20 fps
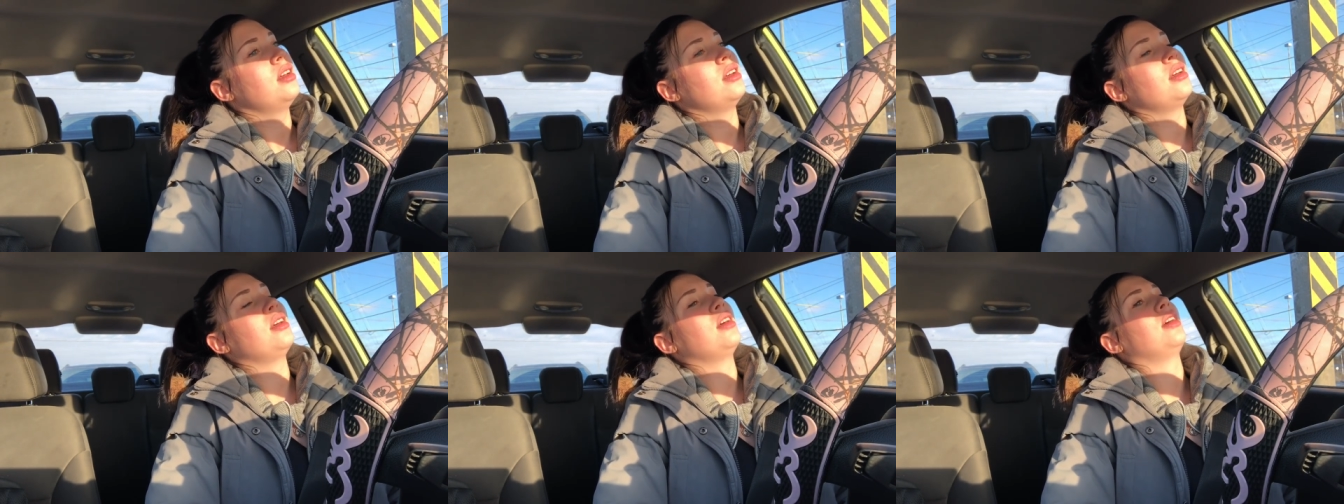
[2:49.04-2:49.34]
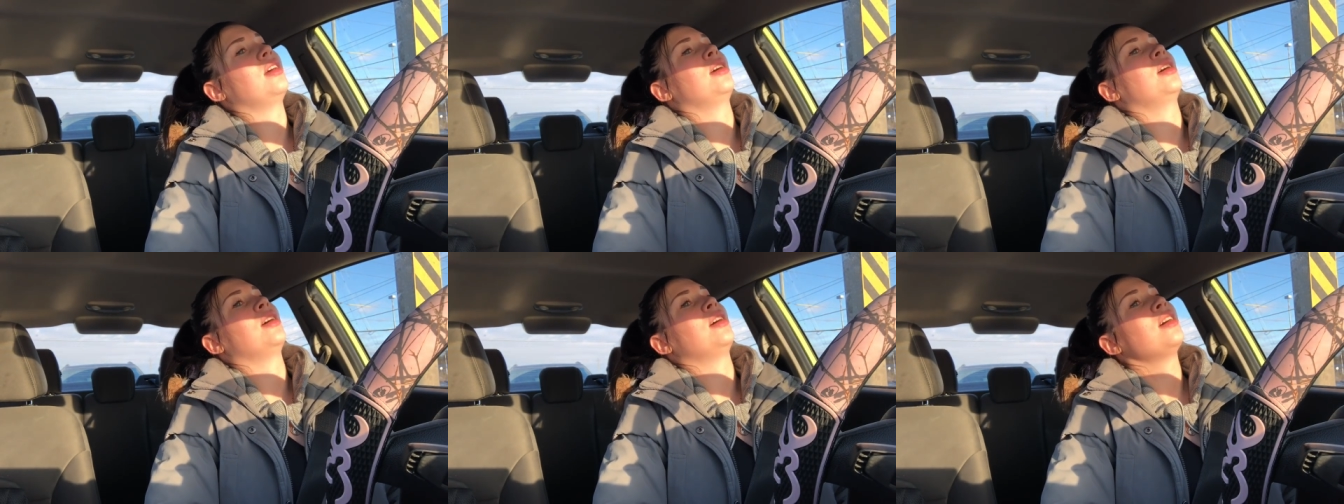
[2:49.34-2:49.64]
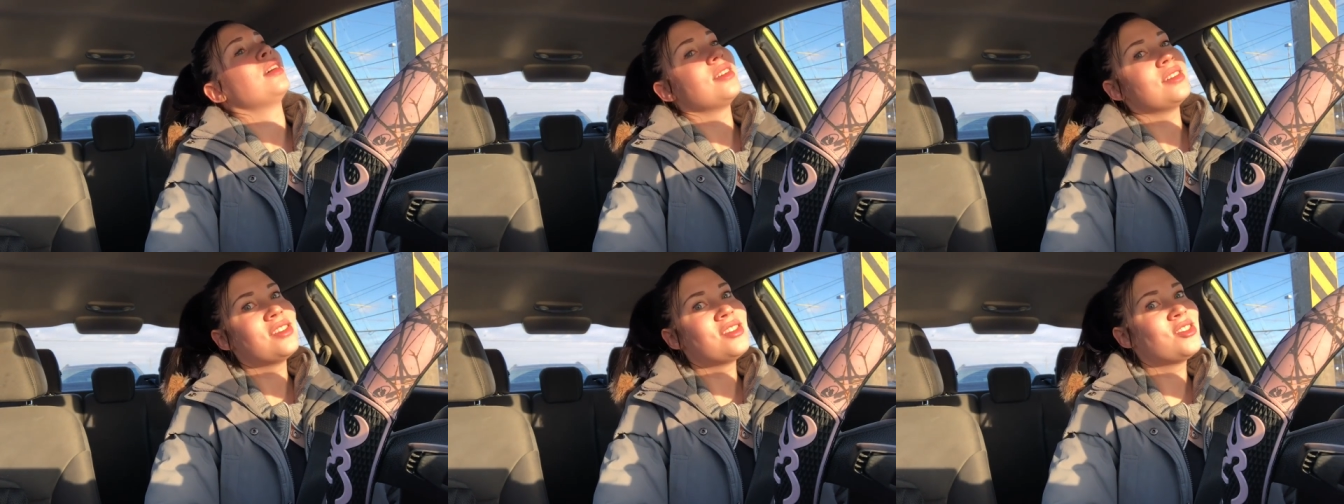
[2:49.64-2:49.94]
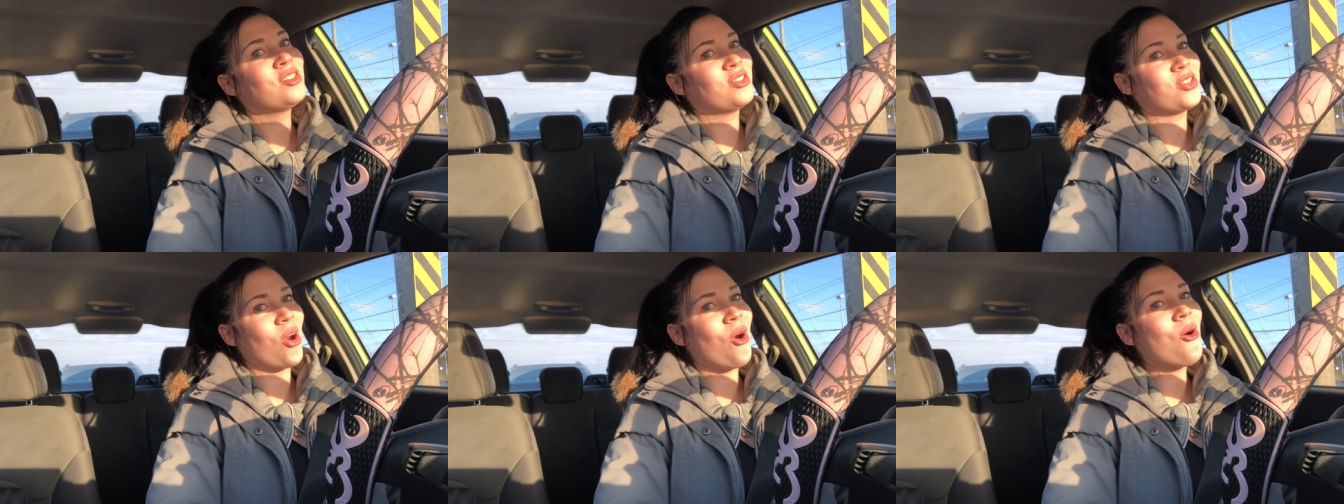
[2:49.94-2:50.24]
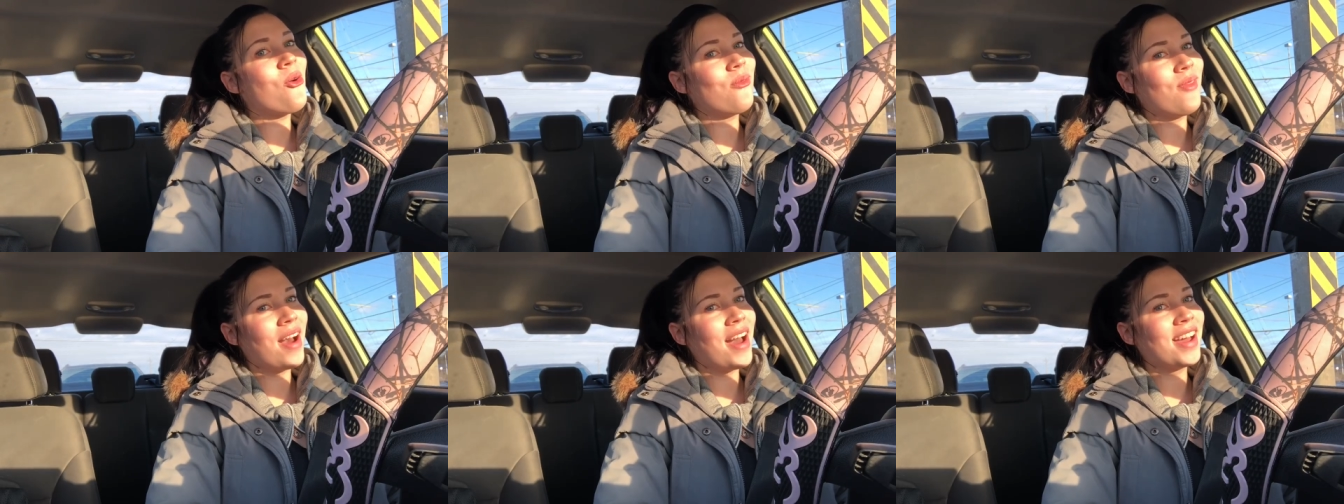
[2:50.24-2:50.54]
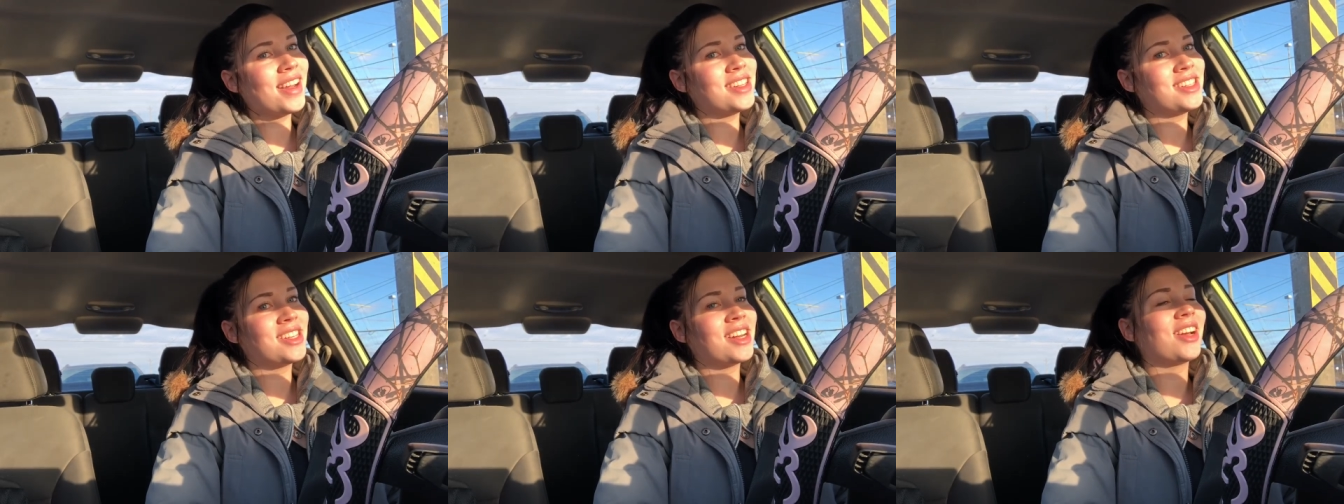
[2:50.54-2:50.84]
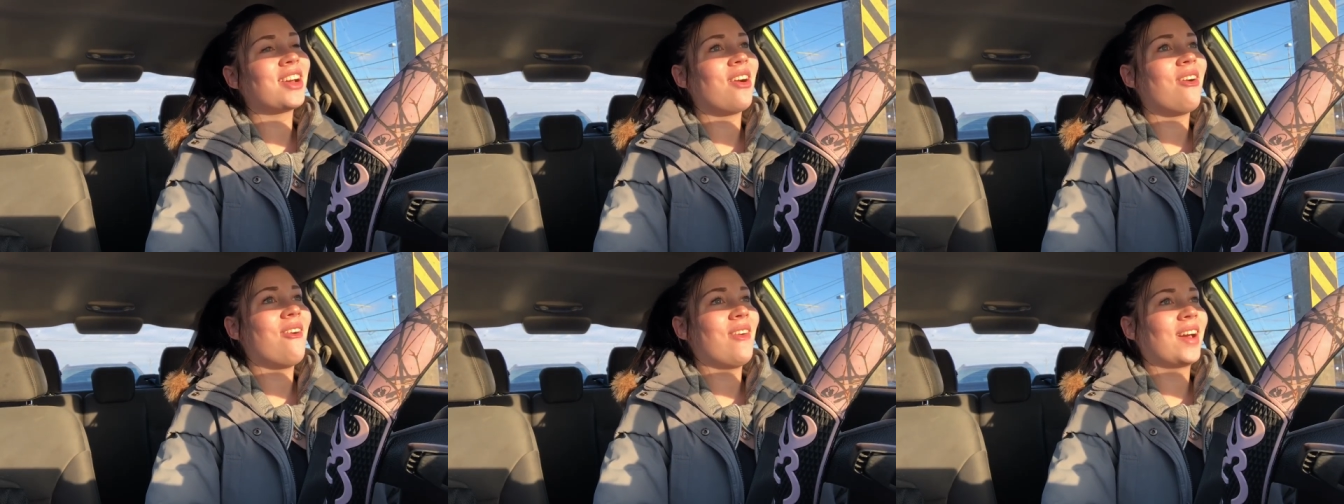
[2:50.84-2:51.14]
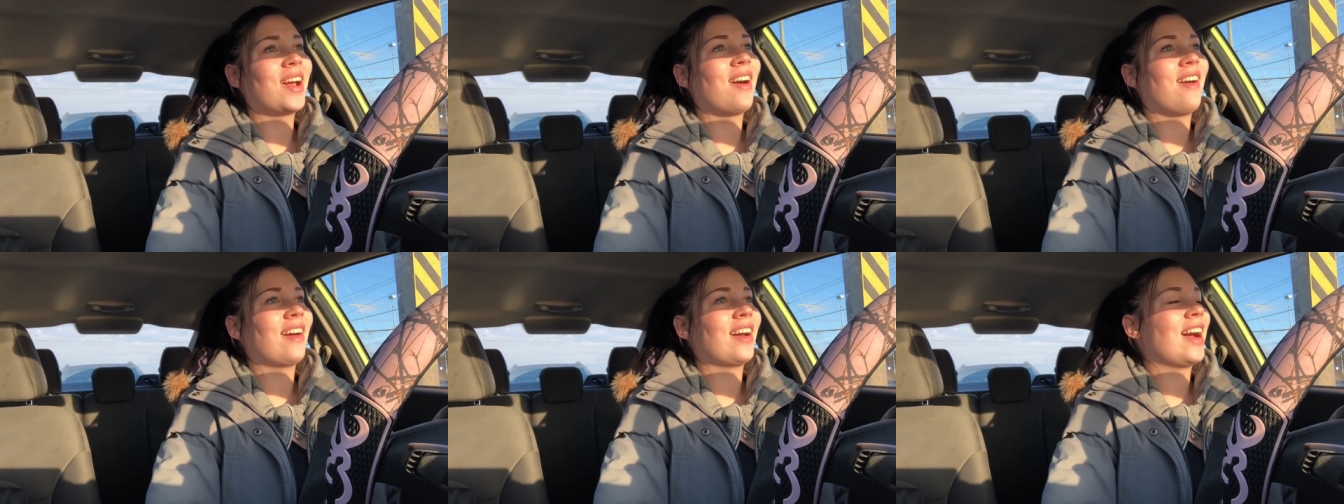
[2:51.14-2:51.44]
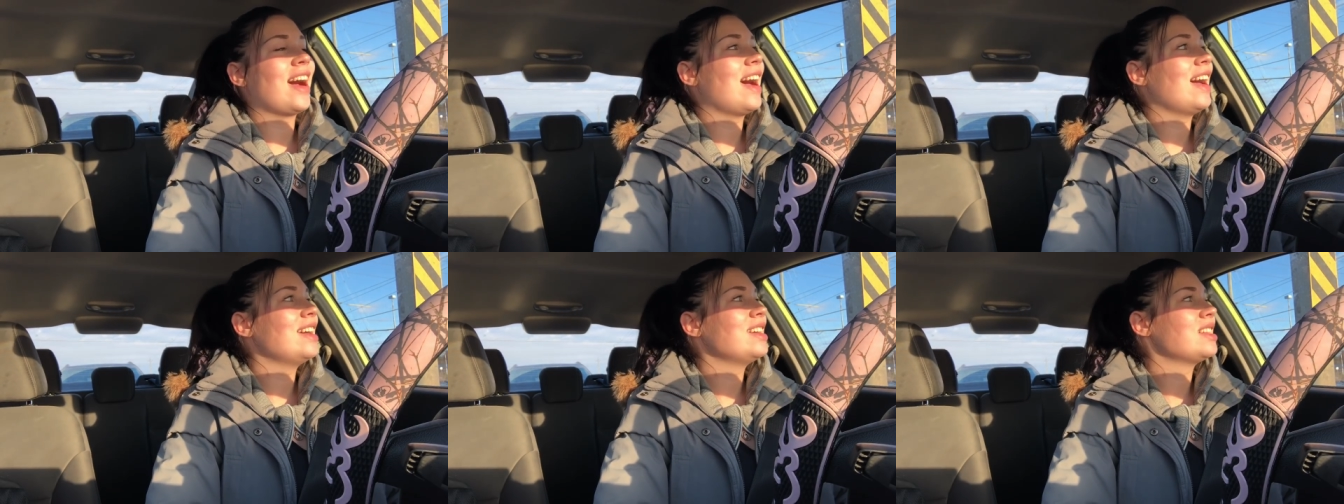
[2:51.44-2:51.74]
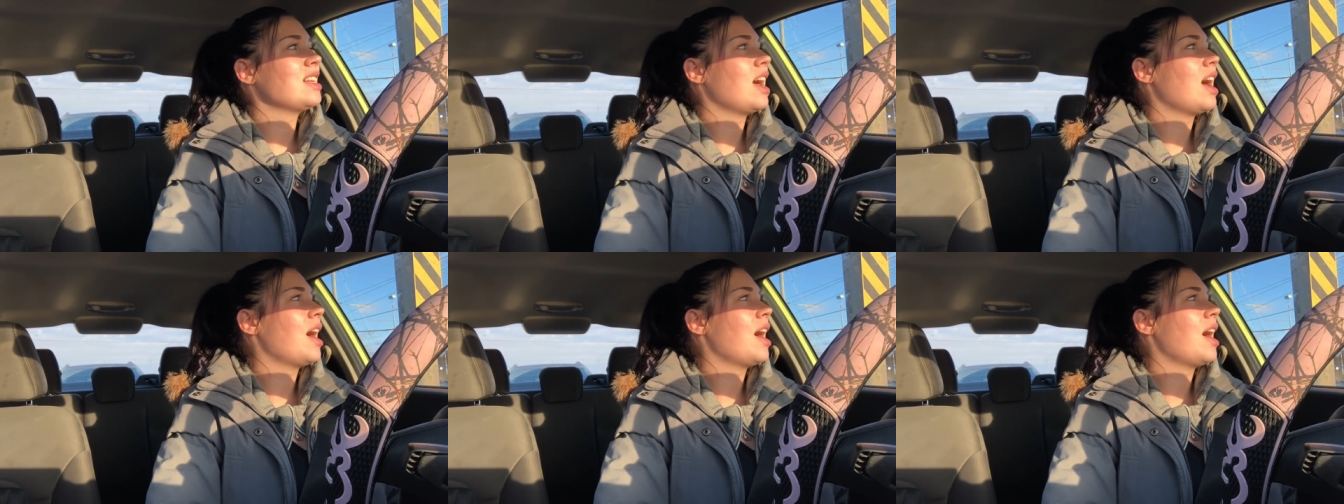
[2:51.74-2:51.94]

Ugh, so much going on, guys.